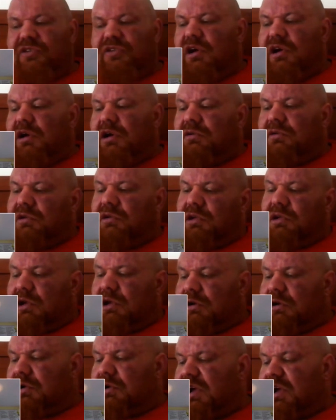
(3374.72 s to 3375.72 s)
So, you
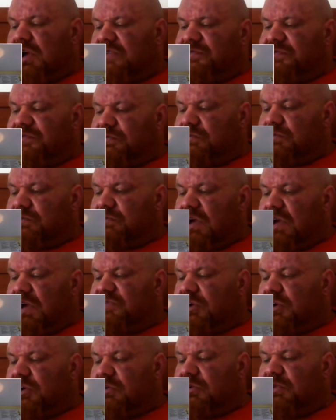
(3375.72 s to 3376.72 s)
know, I've
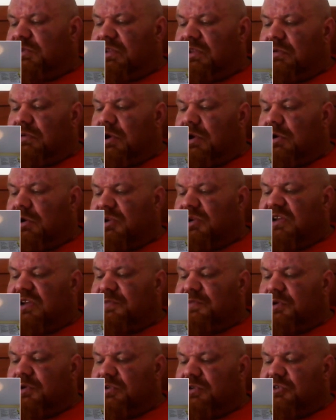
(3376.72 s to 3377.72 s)
gone middle of the road and I've
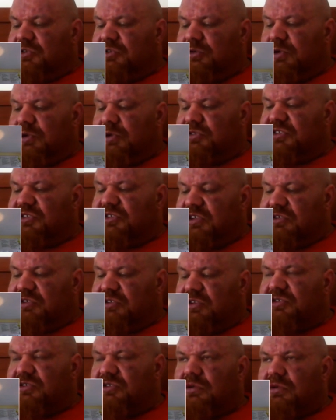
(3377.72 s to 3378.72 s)
bought 2 bottles of
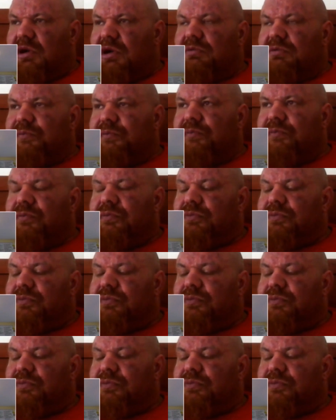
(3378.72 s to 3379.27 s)
testosterone.